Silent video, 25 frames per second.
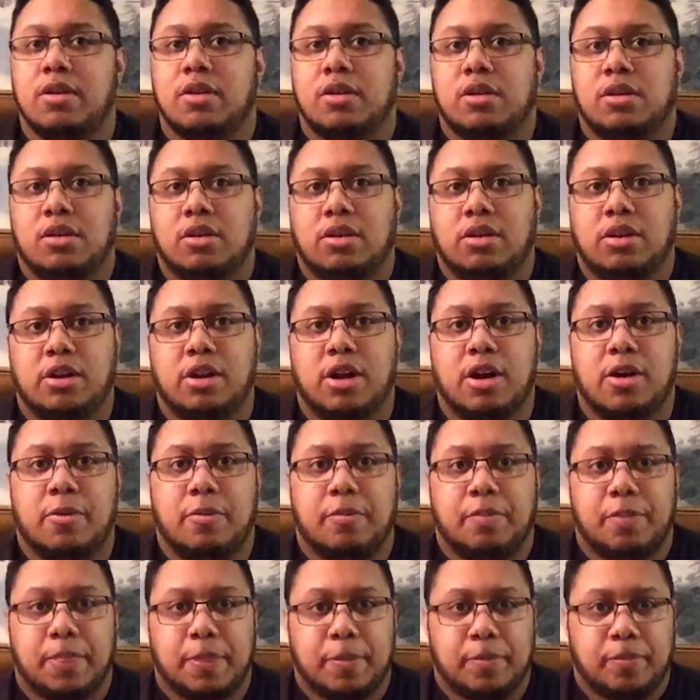you know.
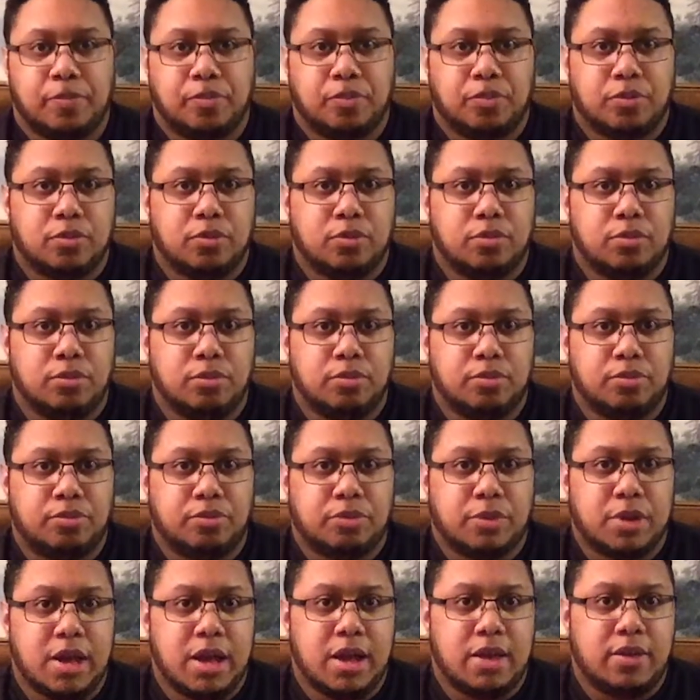
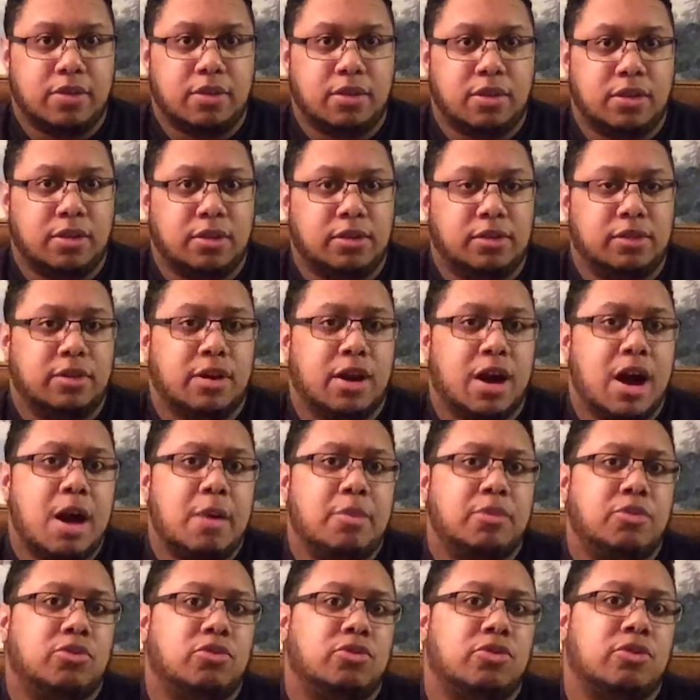And the
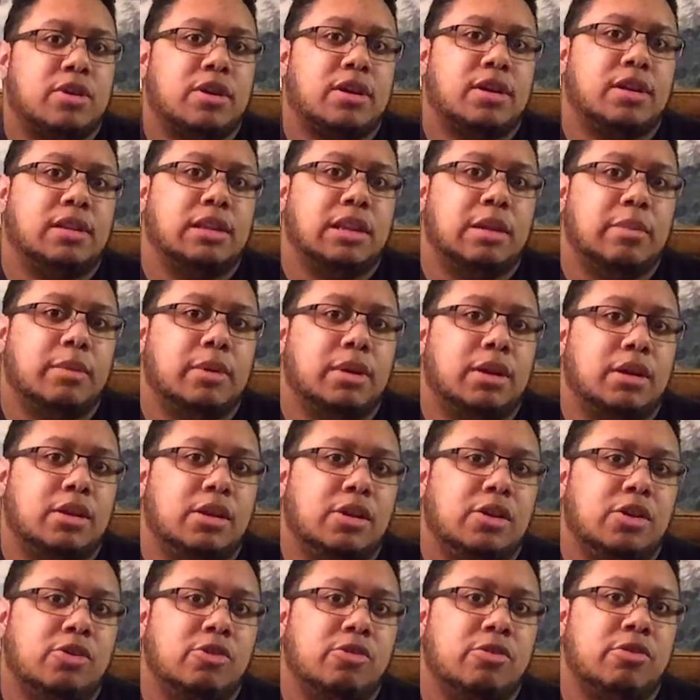options are kind of limited.
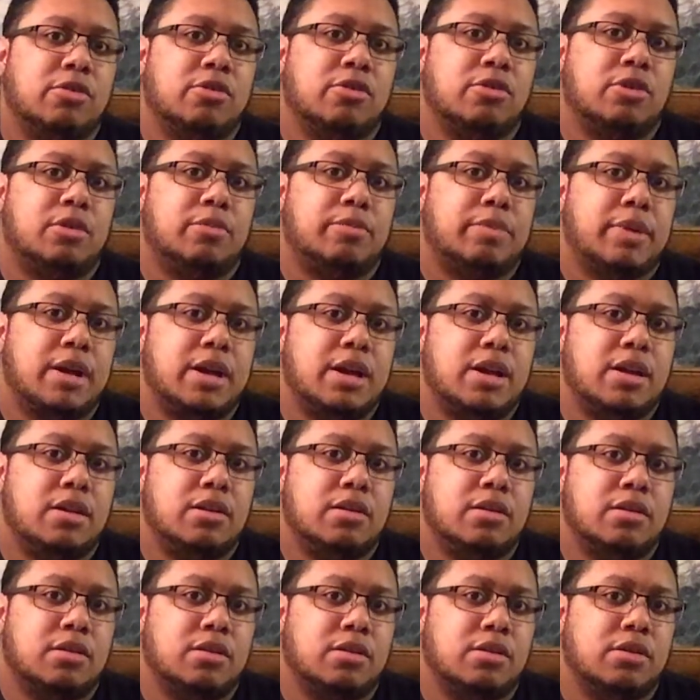You're either going to pay,
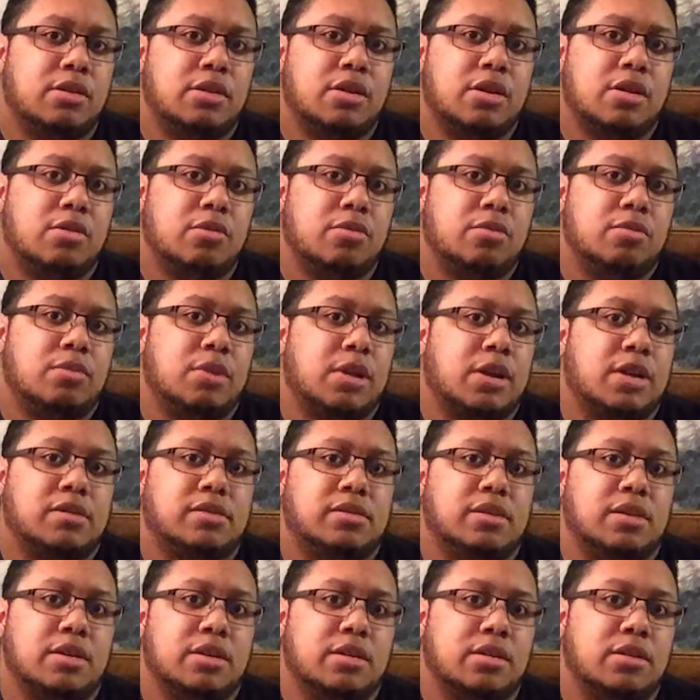you know, like I
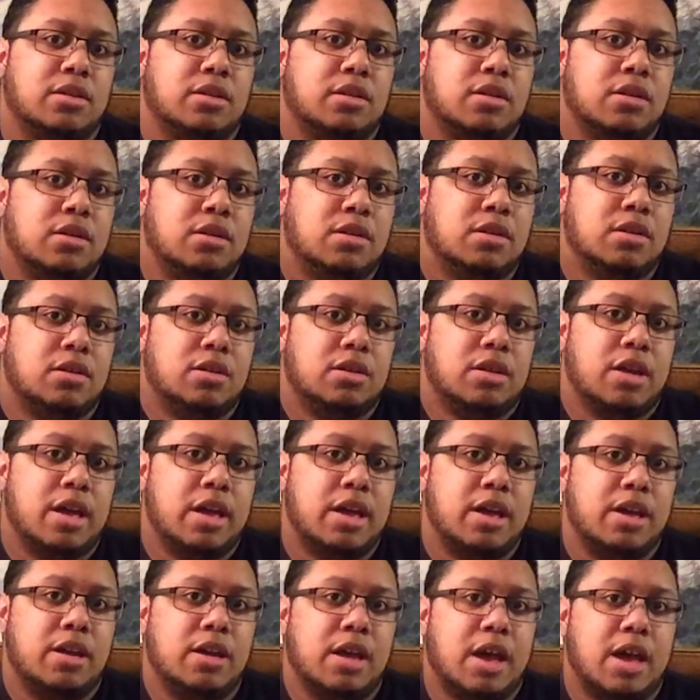said,
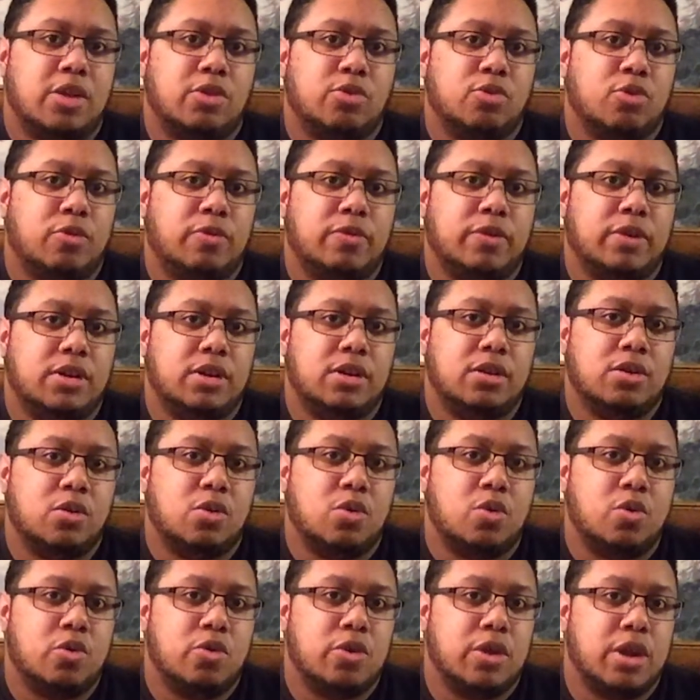a annual fee
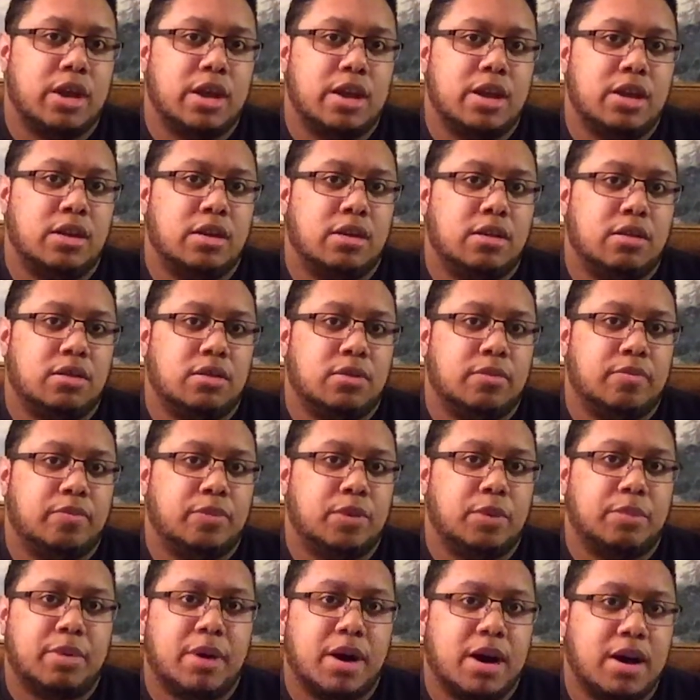or a
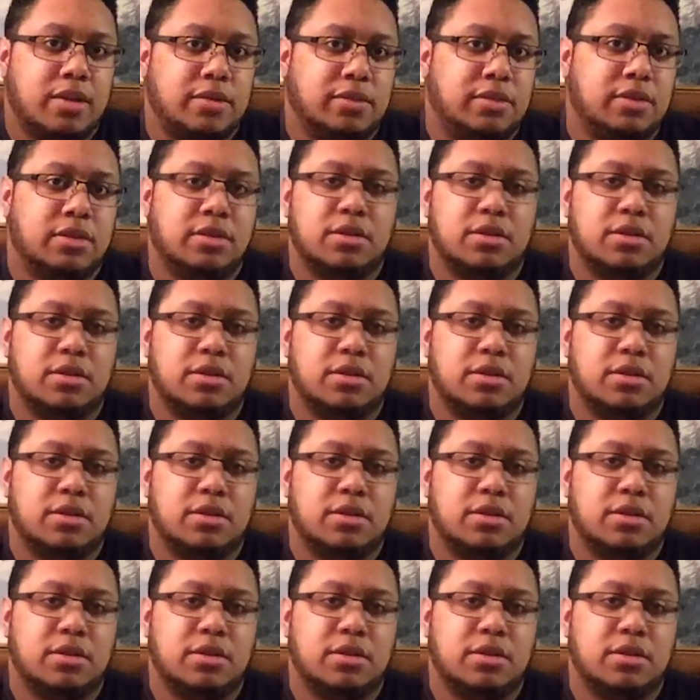deposit